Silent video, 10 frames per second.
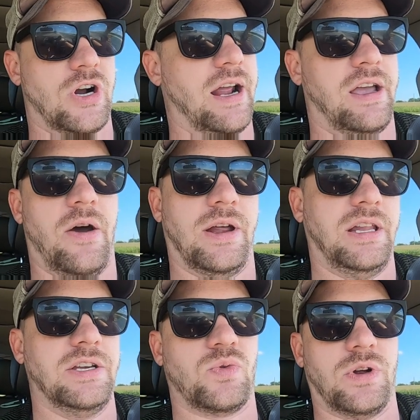I try and go
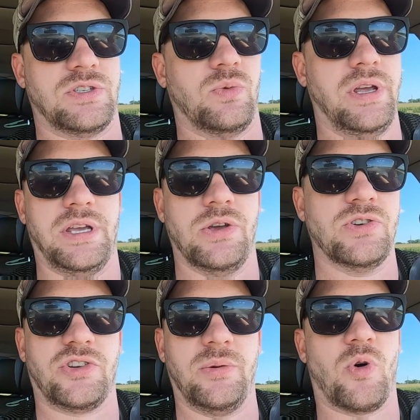at least once a week,
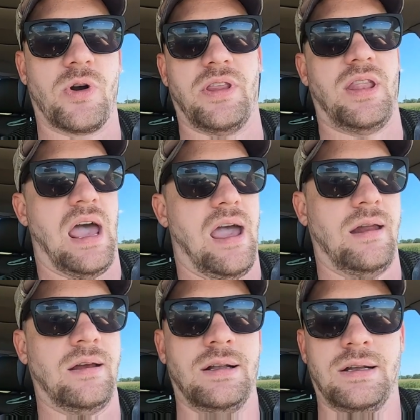usually more than
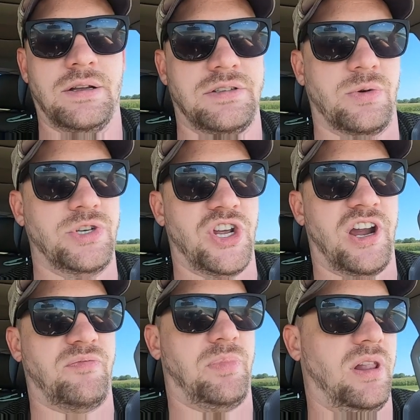that. So we
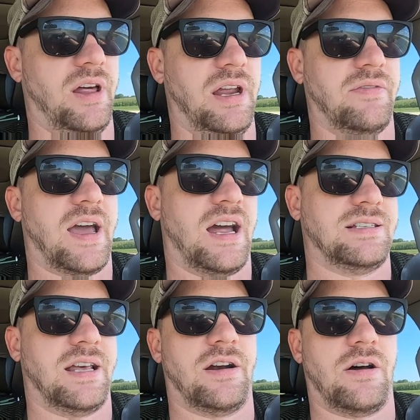should have plenty of
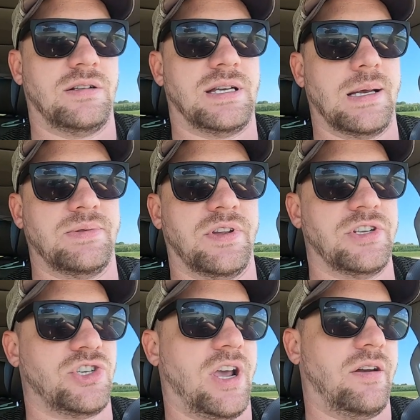content at all times for
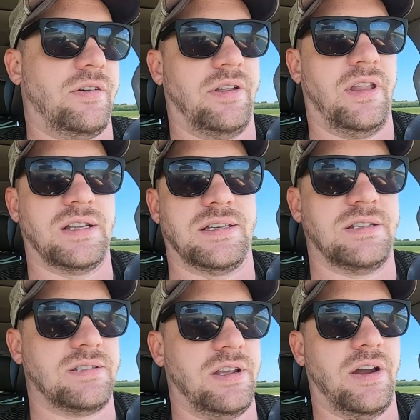this channel, unless
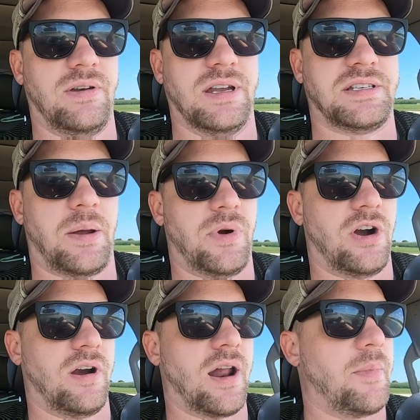it's, you know,
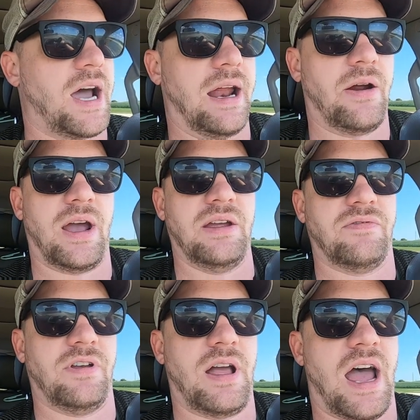December and I'm not out
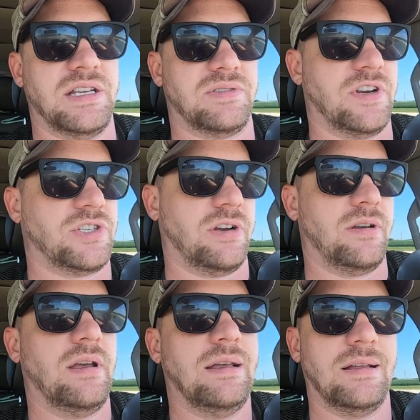ice
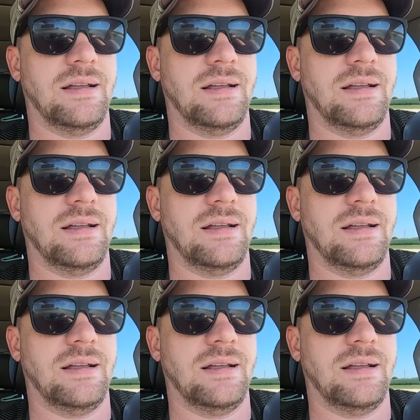fishing,